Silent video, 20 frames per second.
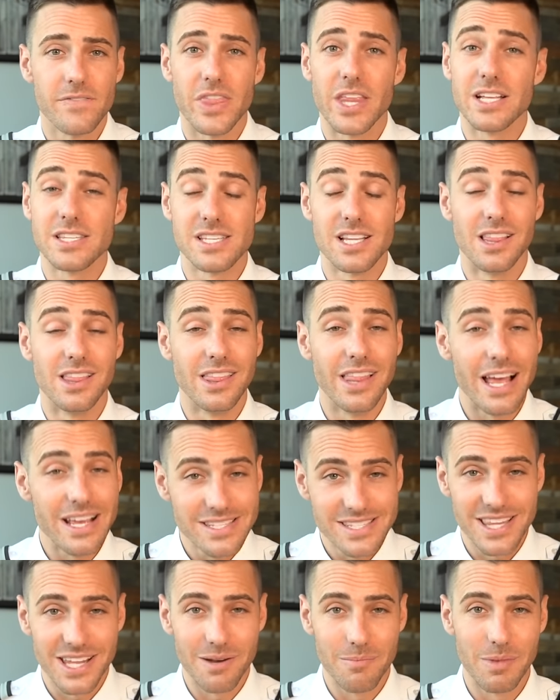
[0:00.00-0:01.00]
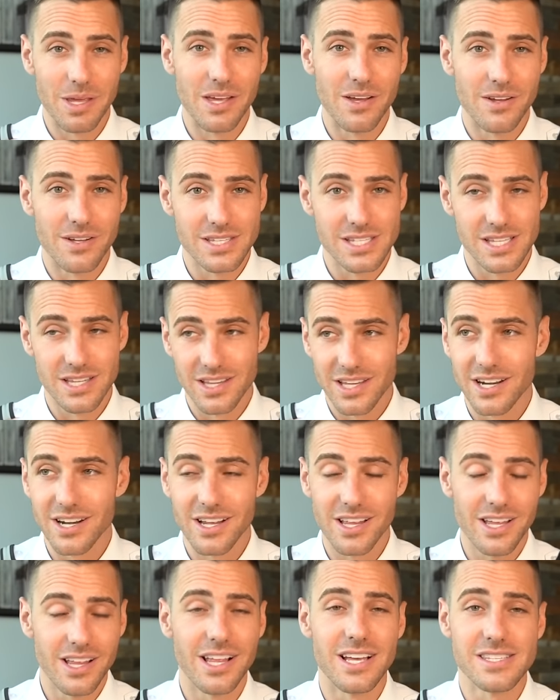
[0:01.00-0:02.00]
It's less than a meal. It's
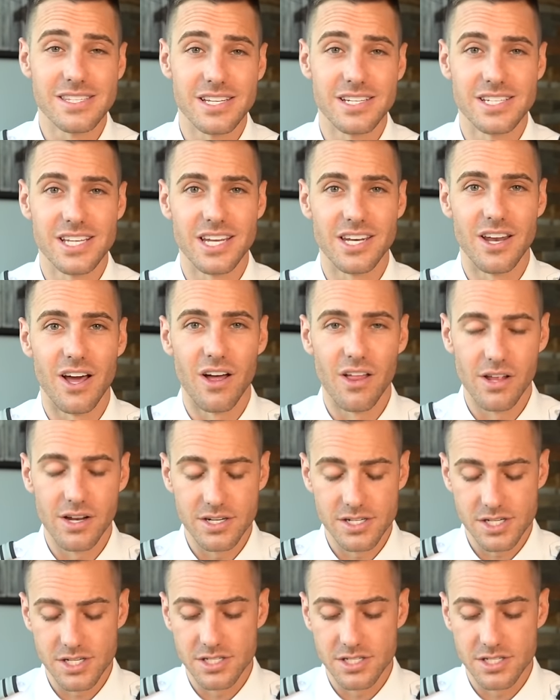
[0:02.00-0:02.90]
literally less than $10.